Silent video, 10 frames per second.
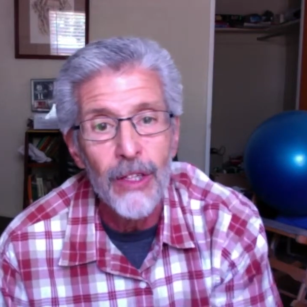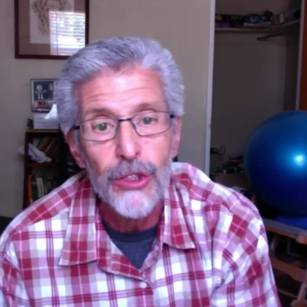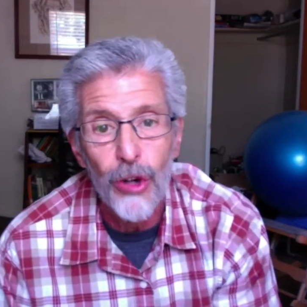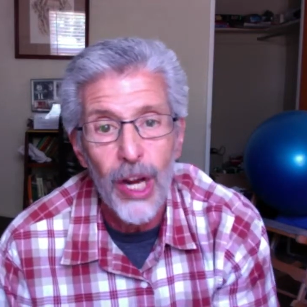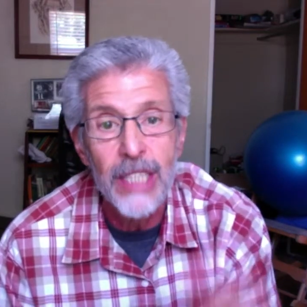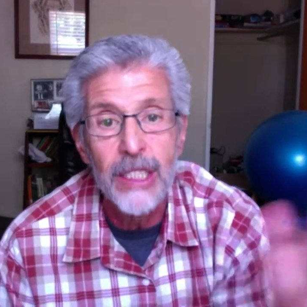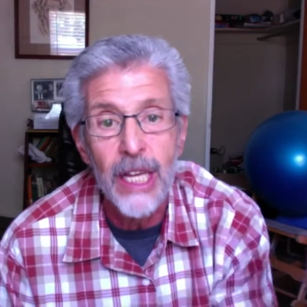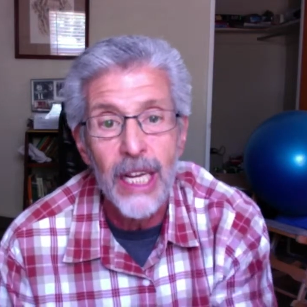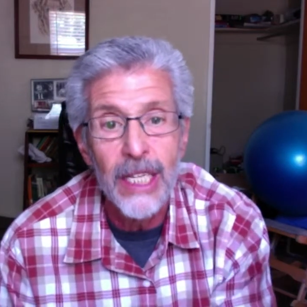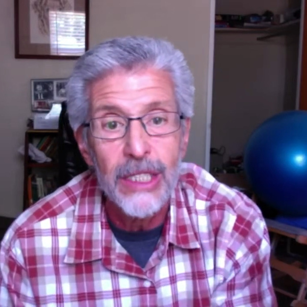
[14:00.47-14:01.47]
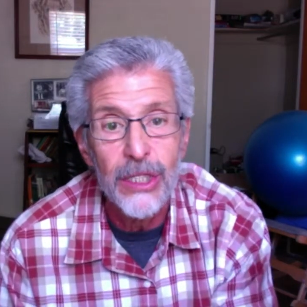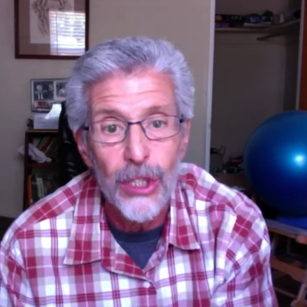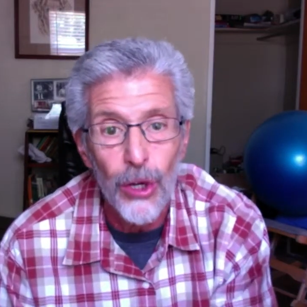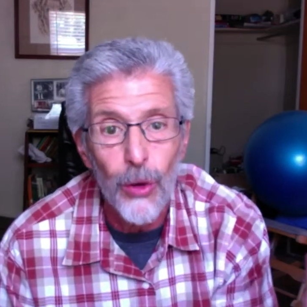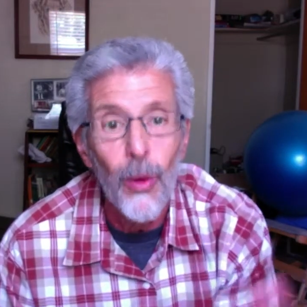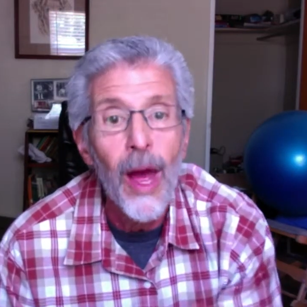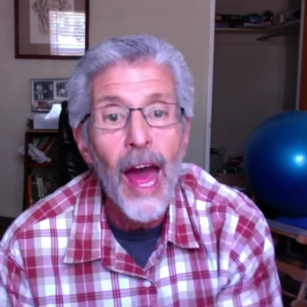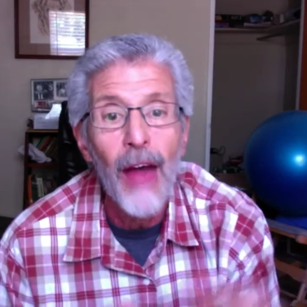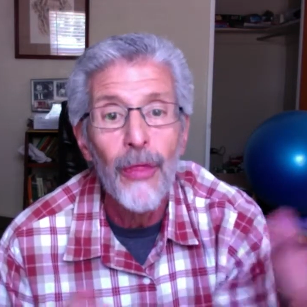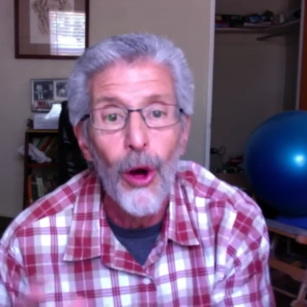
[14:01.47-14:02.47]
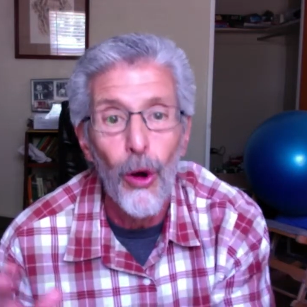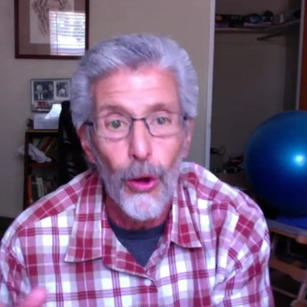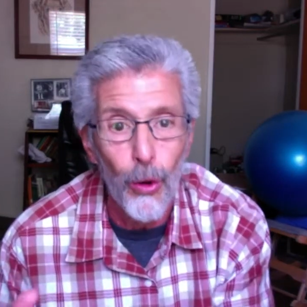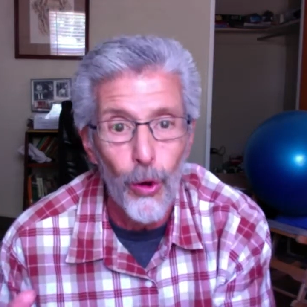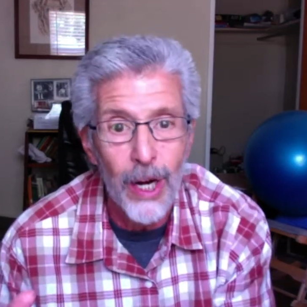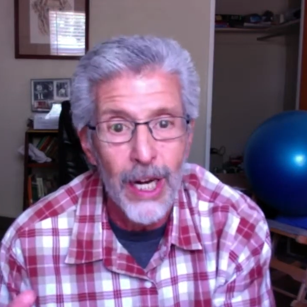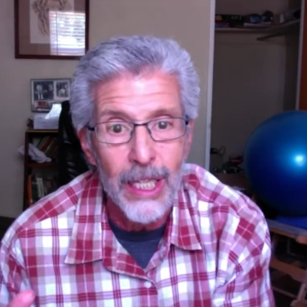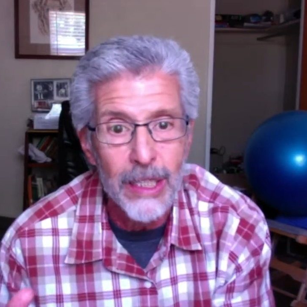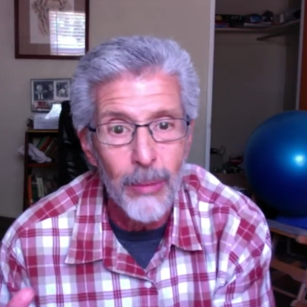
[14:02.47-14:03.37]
translates to at the whole organism